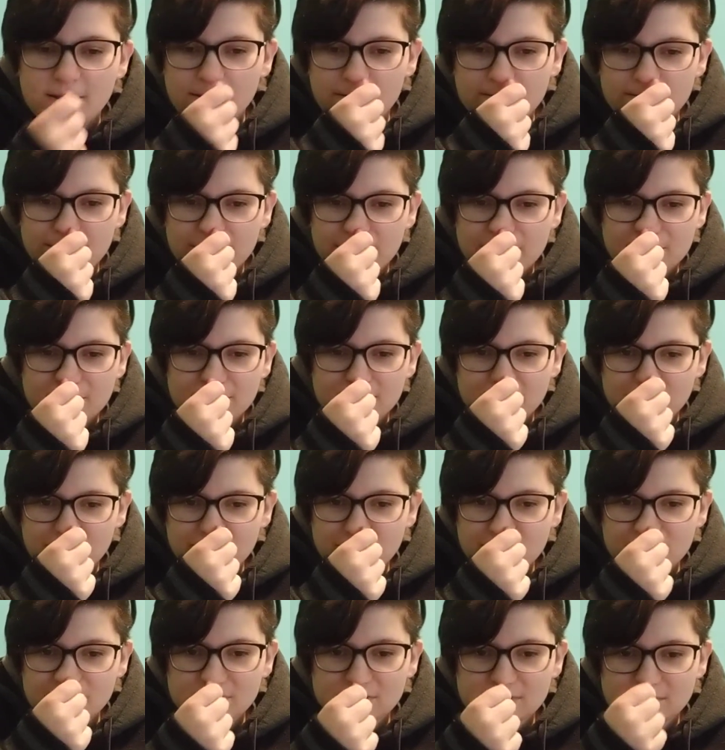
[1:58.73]
I'm part of the
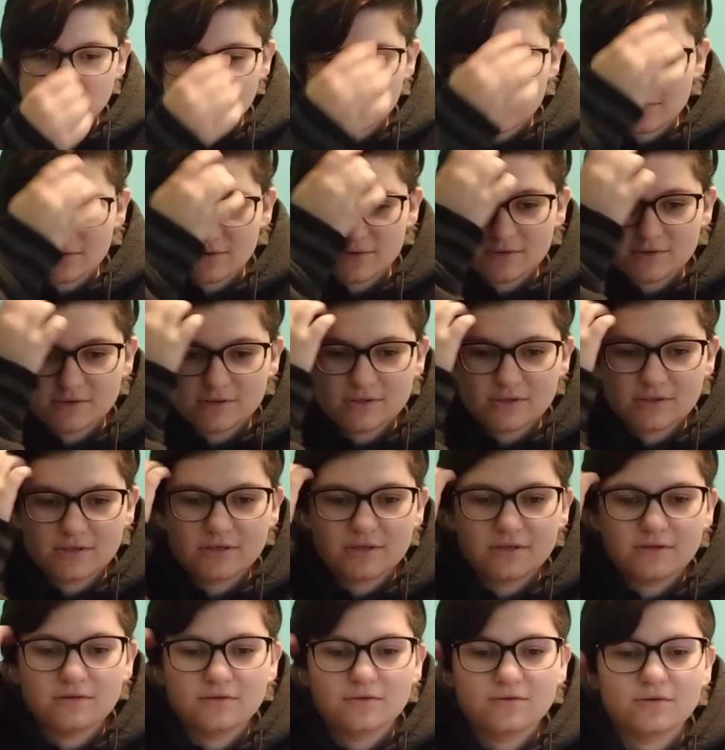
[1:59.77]
persecutors,
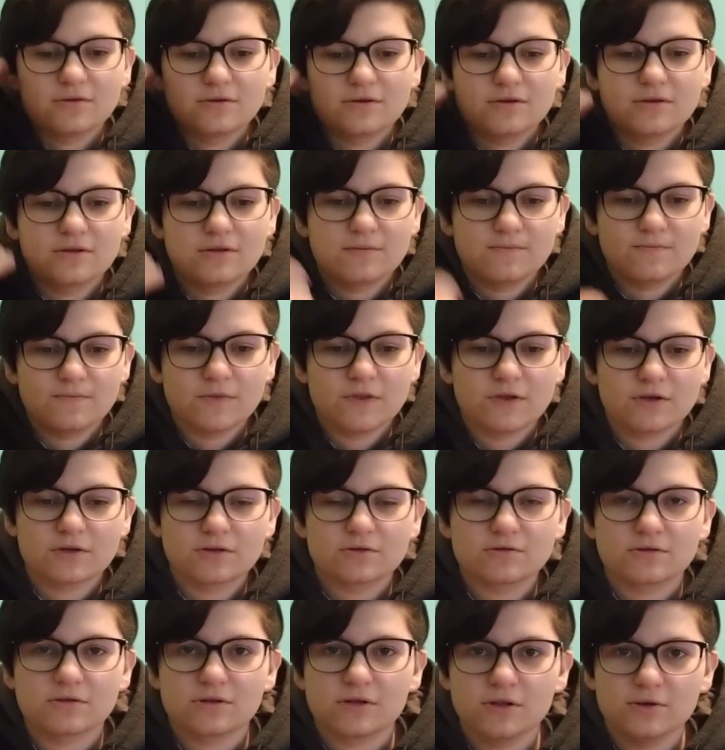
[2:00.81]
and they're
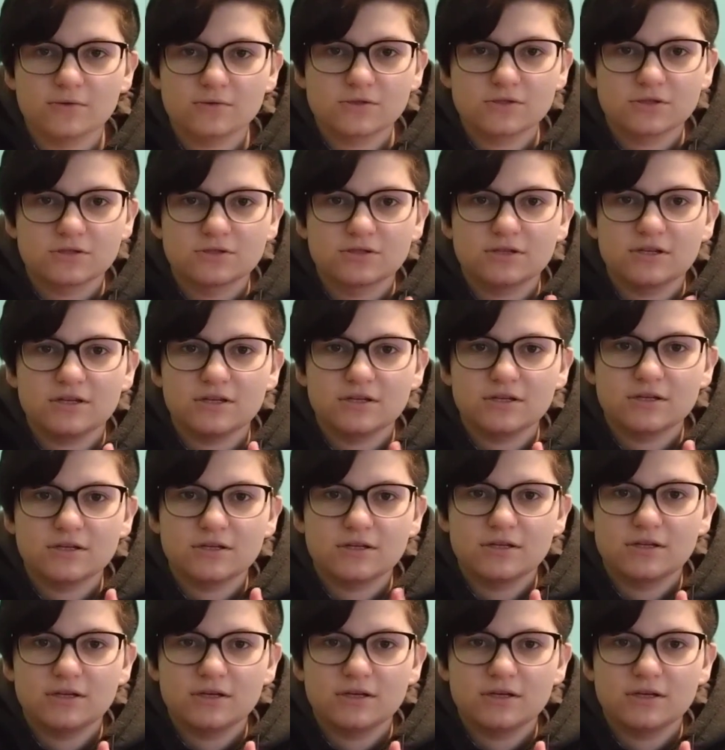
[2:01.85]
closer knit